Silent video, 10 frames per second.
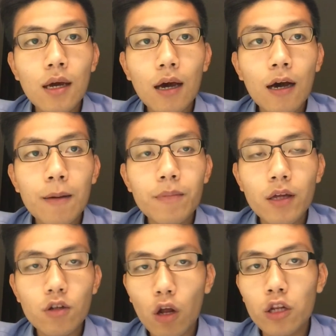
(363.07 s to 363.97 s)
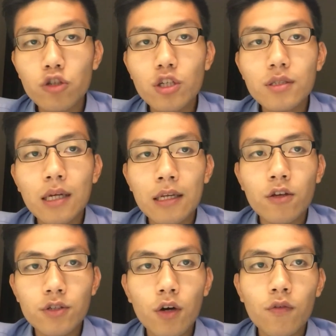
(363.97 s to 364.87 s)
and not just studying
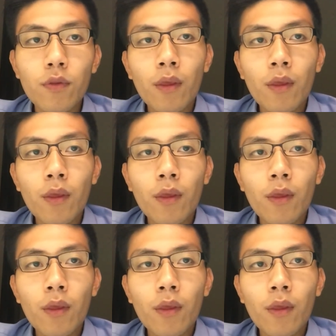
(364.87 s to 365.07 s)
yourself.